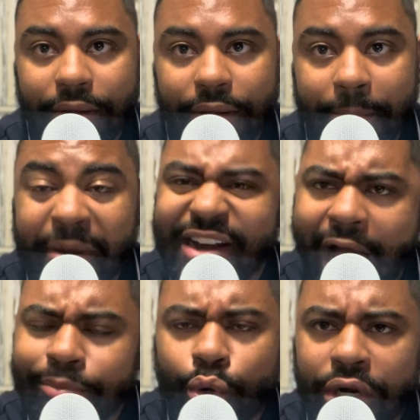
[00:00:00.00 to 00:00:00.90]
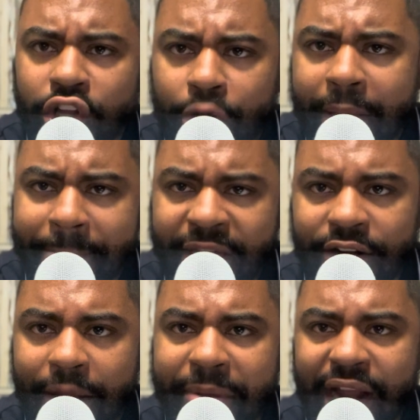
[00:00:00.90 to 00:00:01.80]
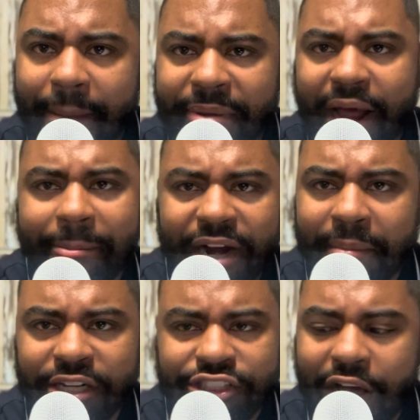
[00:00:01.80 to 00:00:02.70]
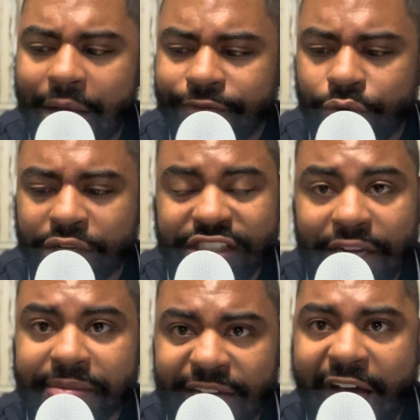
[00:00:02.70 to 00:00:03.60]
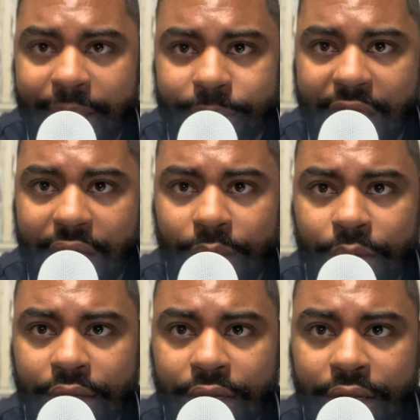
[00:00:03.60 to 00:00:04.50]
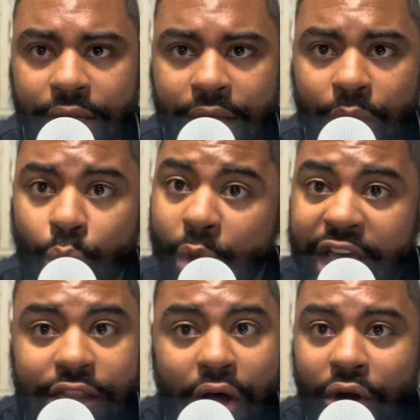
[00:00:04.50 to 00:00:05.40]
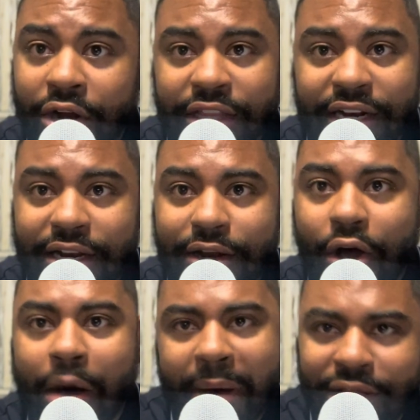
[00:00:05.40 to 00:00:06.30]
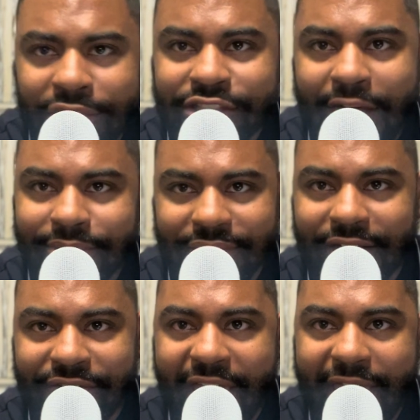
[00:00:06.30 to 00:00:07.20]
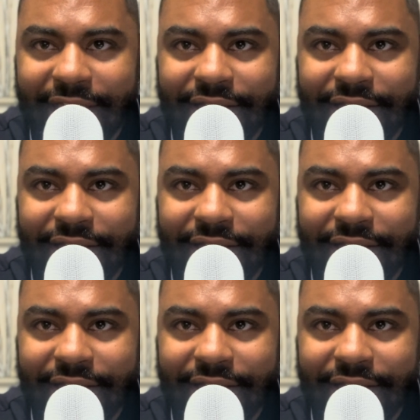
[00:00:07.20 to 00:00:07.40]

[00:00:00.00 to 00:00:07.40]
But now I'm doing a little bit better. I've been at my job for some time now, way longer than all my other jobs that I've had.